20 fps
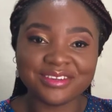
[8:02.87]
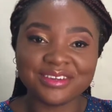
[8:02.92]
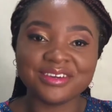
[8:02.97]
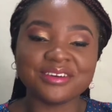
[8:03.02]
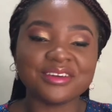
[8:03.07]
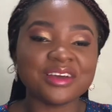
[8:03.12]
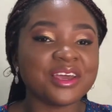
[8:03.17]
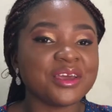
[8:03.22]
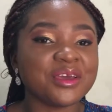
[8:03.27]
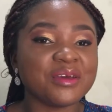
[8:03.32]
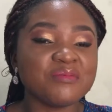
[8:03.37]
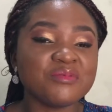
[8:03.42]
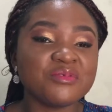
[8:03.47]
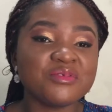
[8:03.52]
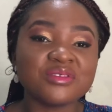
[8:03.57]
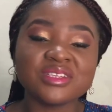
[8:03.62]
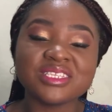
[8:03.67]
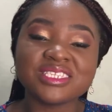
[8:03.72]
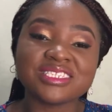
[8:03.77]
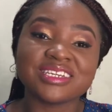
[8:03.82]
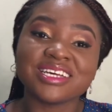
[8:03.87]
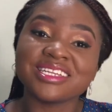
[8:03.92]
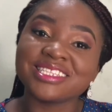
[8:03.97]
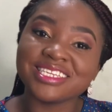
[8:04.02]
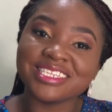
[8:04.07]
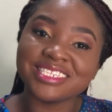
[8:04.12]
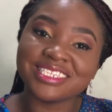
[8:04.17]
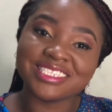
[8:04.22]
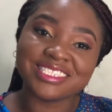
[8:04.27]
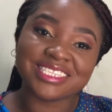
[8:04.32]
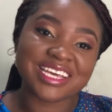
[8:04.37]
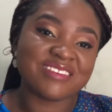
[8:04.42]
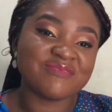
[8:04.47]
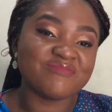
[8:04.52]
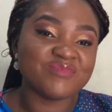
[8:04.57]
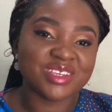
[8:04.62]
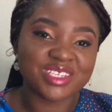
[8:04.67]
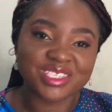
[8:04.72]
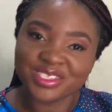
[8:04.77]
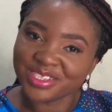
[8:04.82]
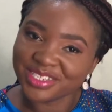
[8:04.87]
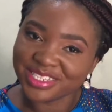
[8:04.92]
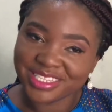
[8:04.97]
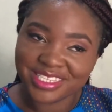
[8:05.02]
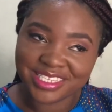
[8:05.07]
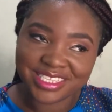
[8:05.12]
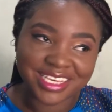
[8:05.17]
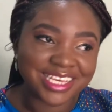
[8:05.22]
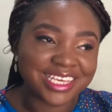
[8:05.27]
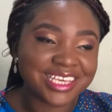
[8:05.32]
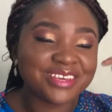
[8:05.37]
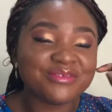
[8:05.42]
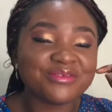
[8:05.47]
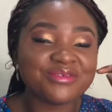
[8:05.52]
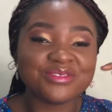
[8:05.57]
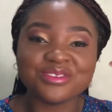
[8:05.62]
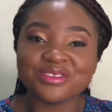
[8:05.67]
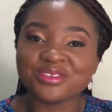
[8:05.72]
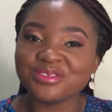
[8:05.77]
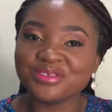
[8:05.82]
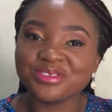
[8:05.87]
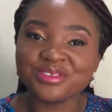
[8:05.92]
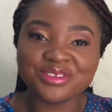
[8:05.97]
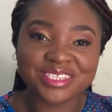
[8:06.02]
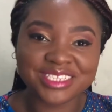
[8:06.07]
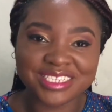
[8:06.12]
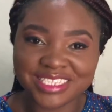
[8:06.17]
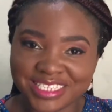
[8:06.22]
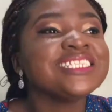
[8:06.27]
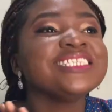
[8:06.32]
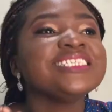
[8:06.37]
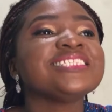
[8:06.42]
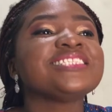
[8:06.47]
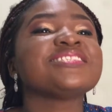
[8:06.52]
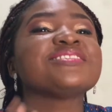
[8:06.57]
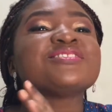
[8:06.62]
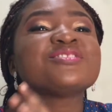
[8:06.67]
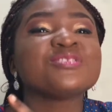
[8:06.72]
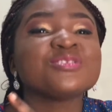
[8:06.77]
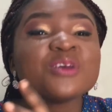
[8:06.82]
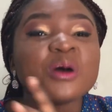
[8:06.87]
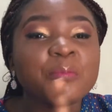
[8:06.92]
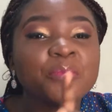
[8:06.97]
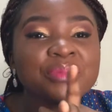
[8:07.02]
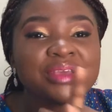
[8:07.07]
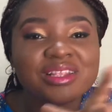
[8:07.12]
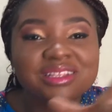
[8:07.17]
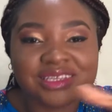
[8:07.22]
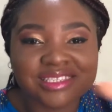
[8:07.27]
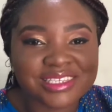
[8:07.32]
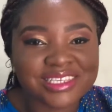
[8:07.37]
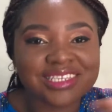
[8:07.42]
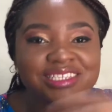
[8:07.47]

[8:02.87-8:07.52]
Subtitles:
growth strategies I'm mentioning here, if you're doing it, stop it.